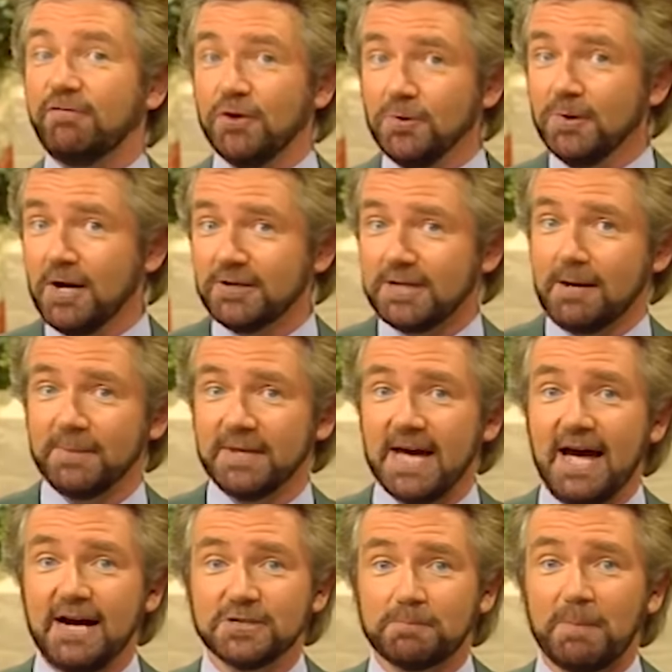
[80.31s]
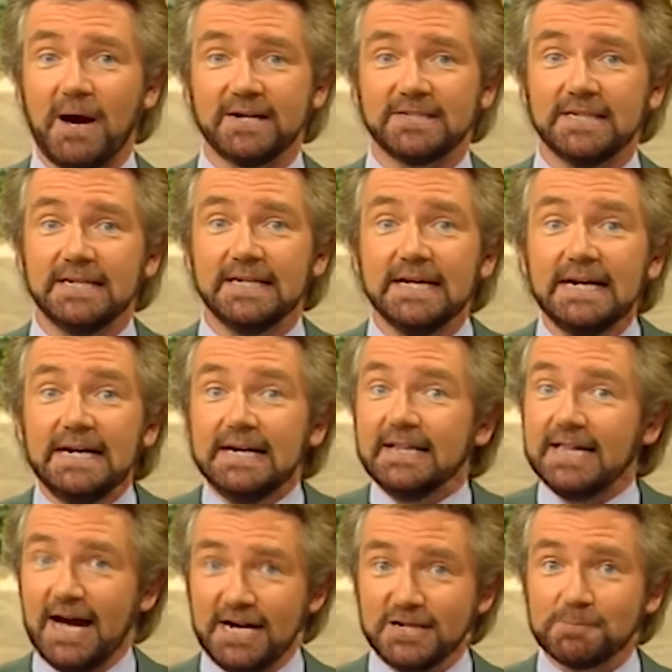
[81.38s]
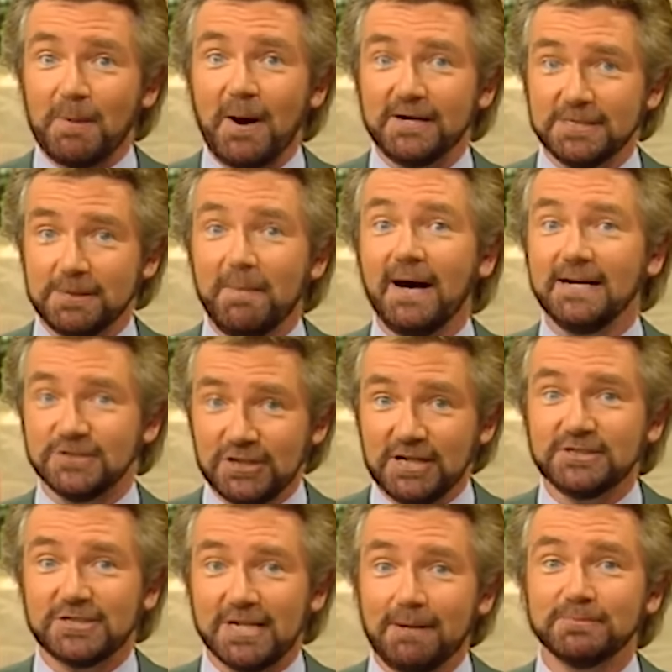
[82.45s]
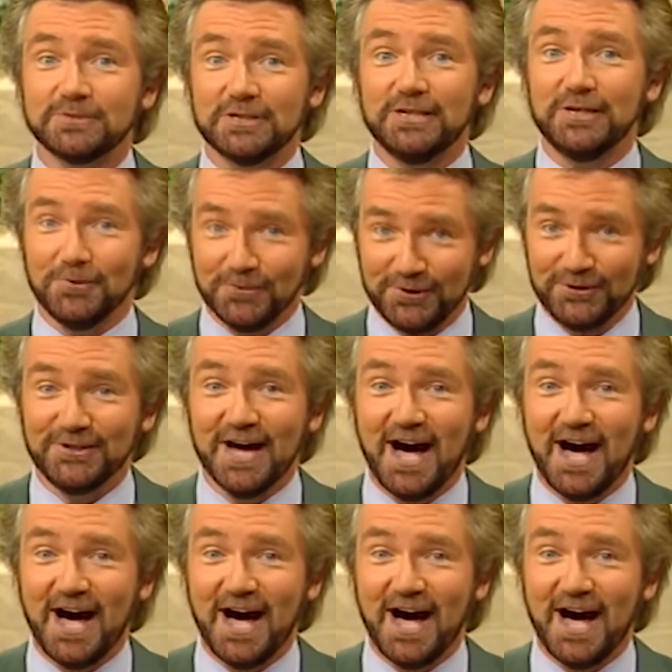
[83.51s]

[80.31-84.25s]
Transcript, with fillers: If you don't come to the house party, the house party might just come to you. Good